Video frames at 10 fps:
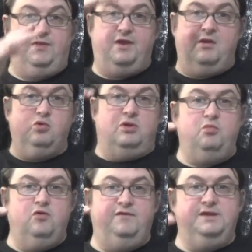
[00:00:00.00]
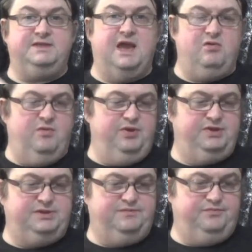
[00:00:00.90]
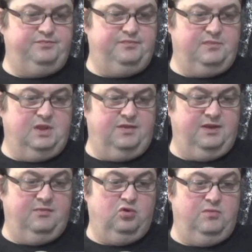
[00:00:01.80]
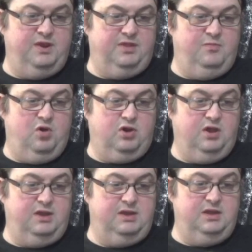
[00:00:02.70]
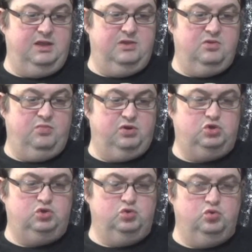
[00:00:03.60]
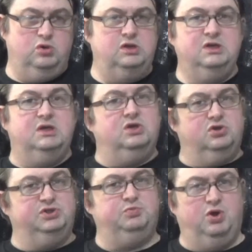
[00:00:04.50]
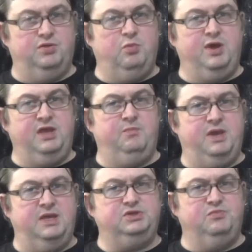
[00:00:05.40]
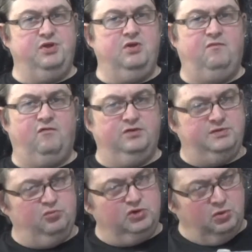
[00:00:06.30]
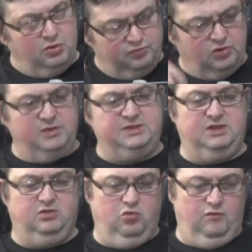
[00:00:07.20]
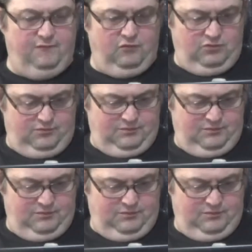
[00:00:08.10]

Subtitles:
I think I'm going to move these down a bit. I think I'm going to make the Mokka E number 2, because there's one where you pay something up front, which I would probably still go for.